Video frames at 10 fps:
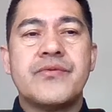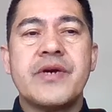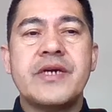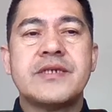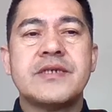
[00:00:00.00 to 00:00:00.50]

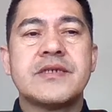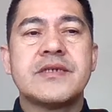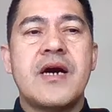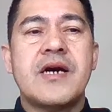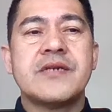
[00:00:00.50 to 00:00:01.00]
raises
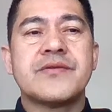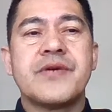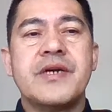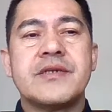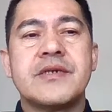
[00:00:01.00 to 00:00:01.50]
the heart
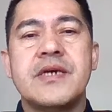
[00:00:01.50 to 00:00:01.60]
rate.